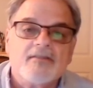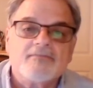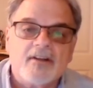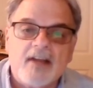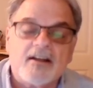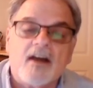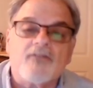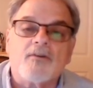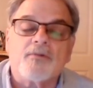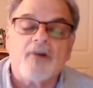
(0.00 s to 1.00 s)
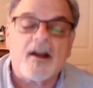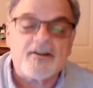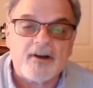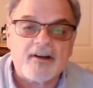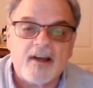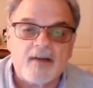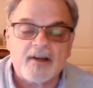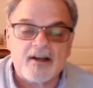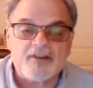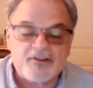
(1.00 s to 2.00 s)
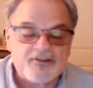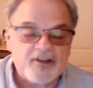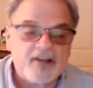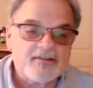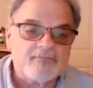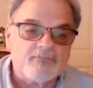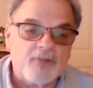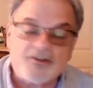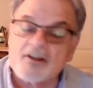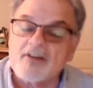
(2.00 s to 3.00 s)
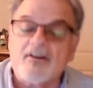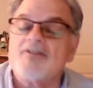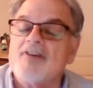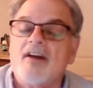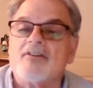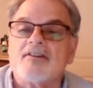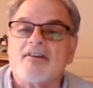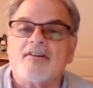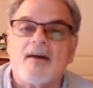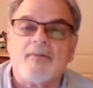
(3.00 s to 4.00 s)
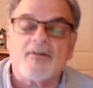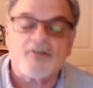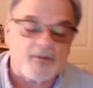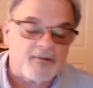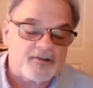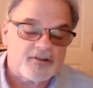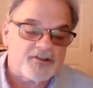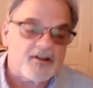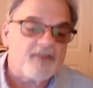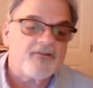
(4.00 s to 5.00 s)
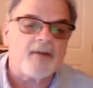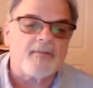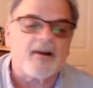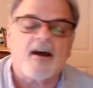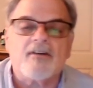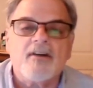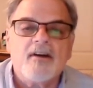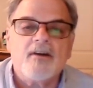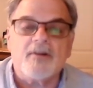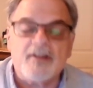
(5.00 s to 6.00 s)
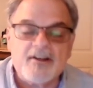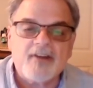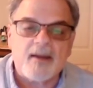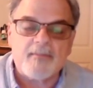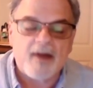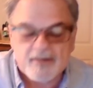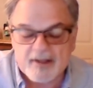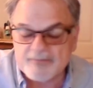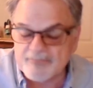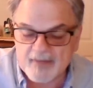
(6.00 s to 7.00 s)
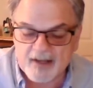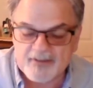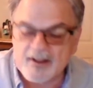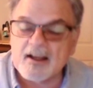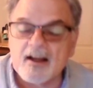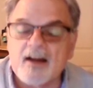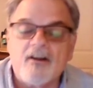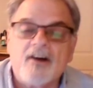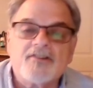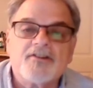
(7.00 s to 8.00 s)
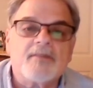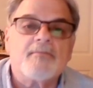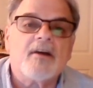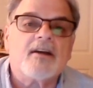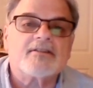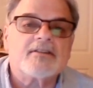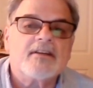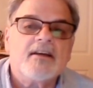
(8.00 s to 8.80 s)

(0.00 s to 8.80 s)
at cover price right now because it just wasn't a great seller at the time. There was so much stuff coming out when these came out that I think it got lost in the mix.